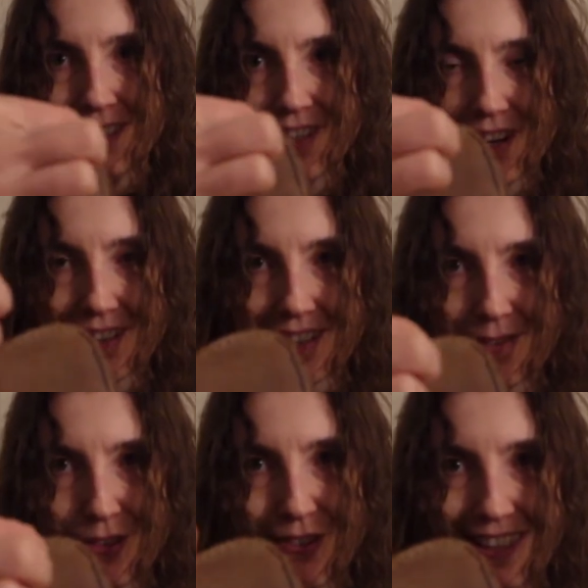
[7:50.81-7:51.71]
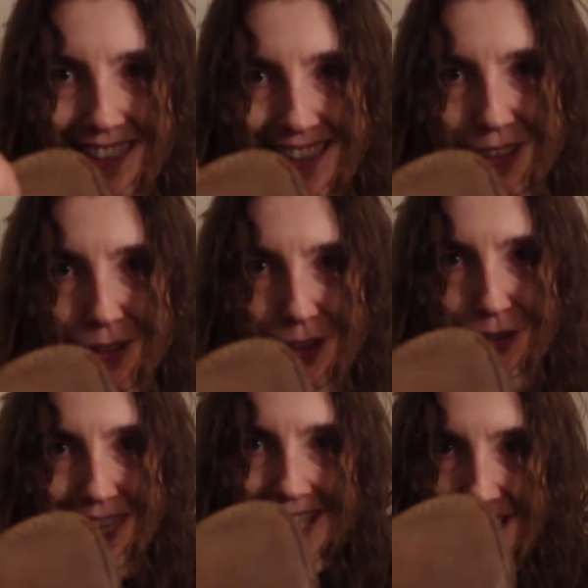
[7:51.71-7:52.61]
dots of thread, like little
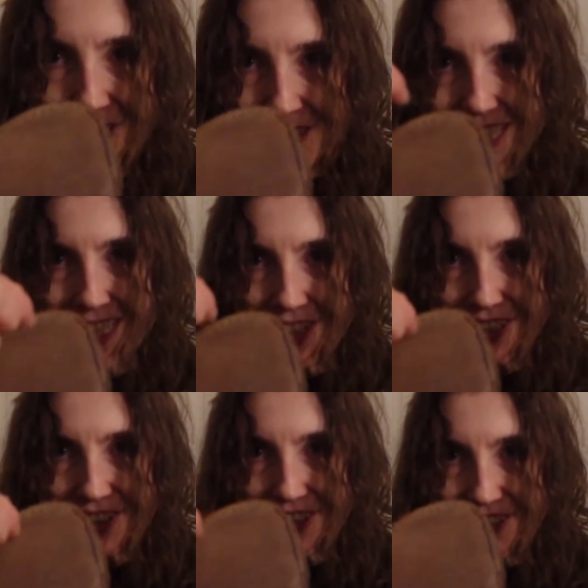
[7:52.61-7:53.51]
thread nails here,